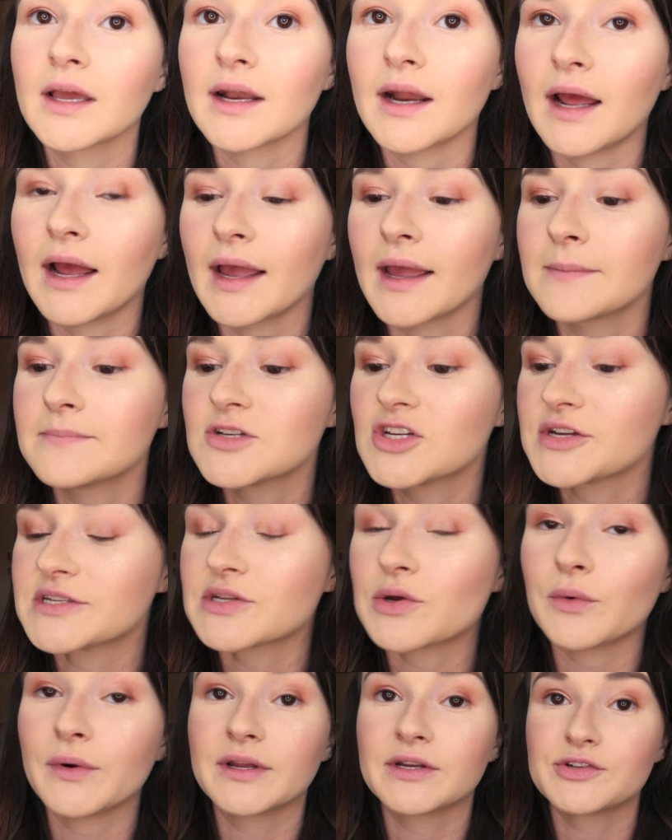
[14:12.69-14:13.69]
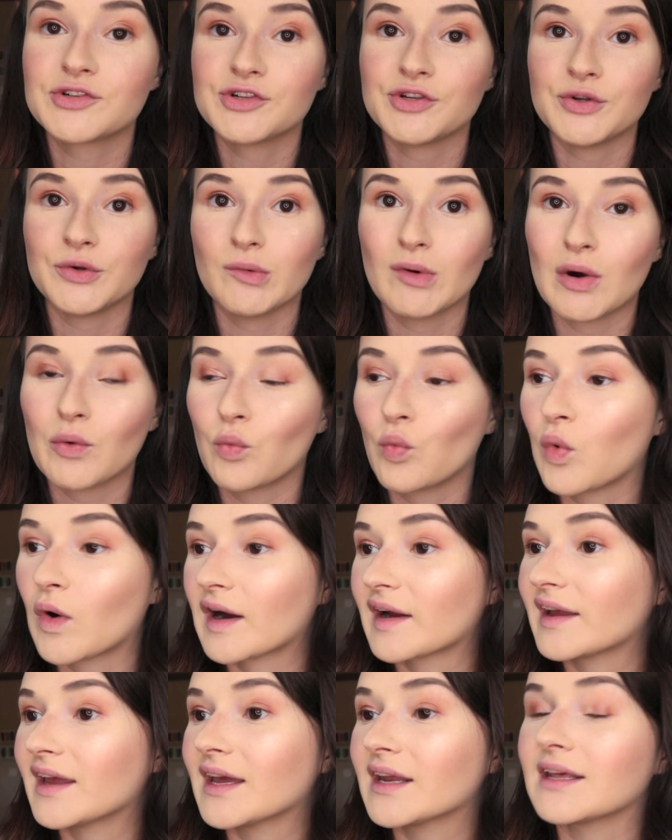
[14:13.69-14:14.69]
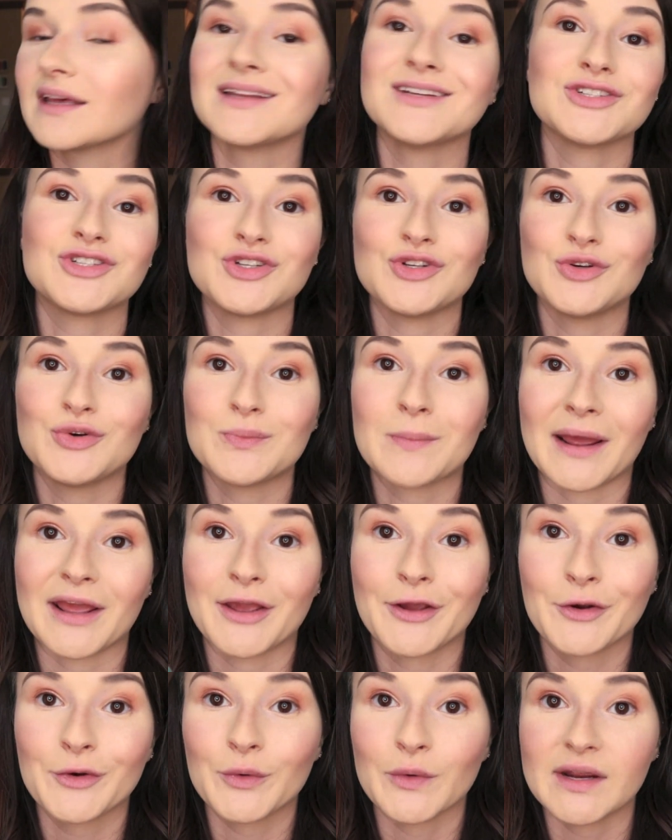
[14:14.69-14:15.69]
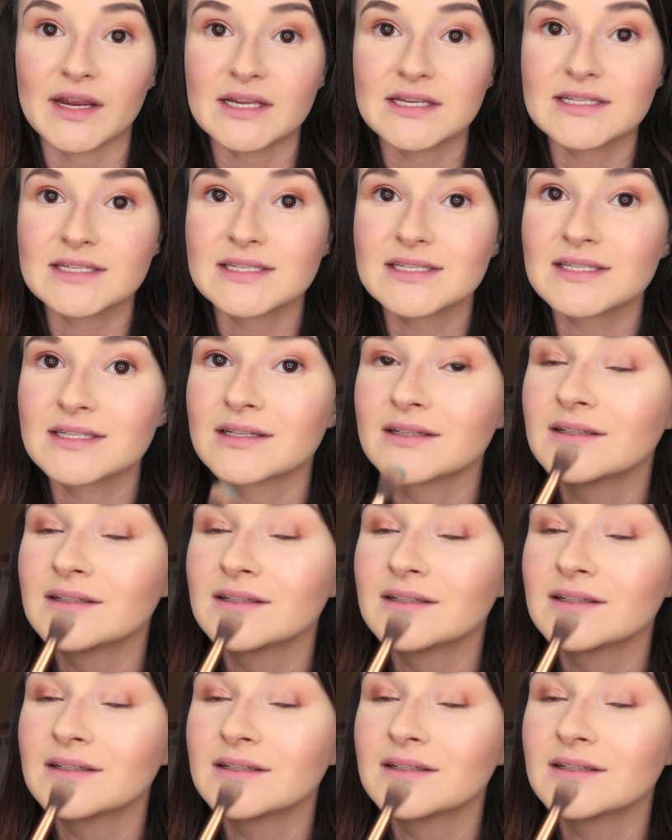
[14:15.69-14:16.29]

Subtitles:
I am just going to work it into my crease.